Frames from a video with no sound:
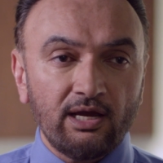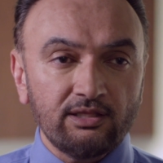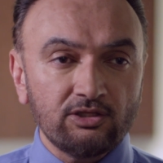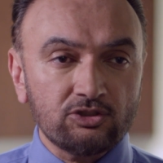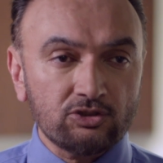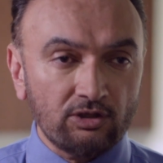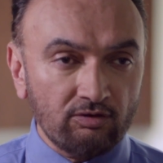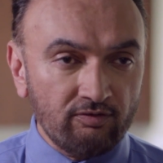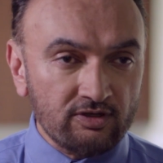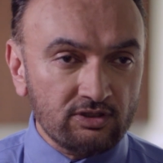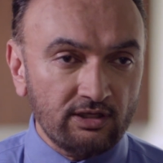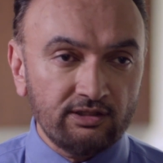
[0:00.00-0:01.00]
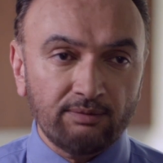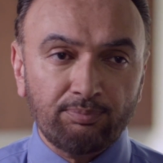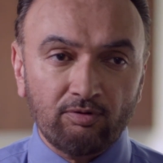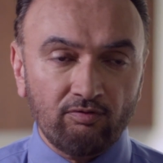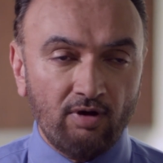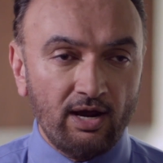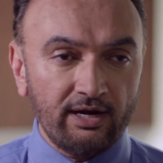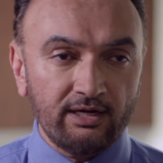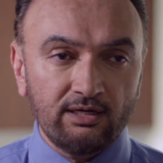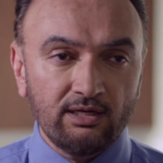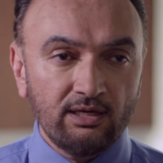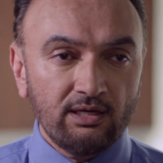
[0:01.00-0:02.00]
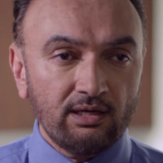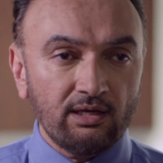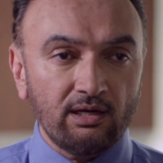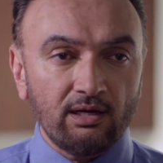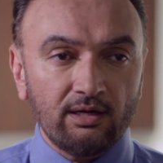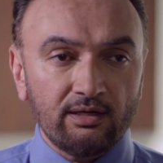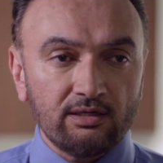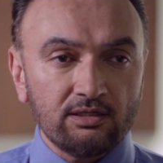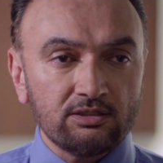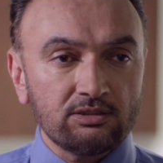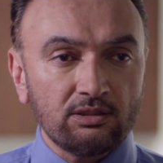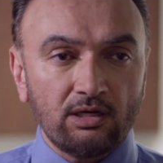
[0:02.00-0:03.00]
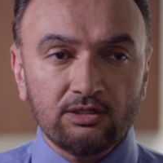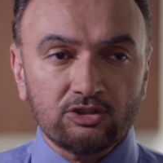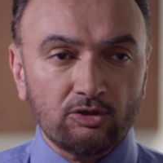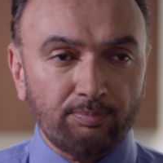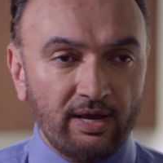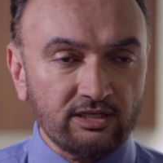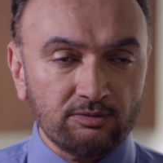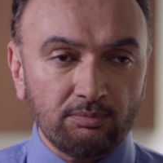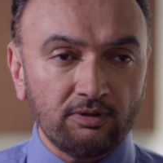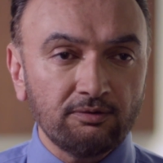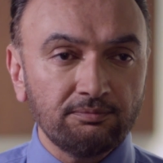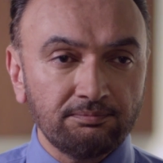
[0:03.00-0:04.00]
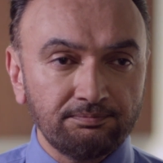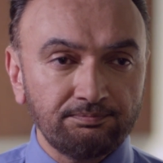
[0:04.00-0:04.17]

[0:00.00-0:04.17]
and the service that they provide is unsurpassable.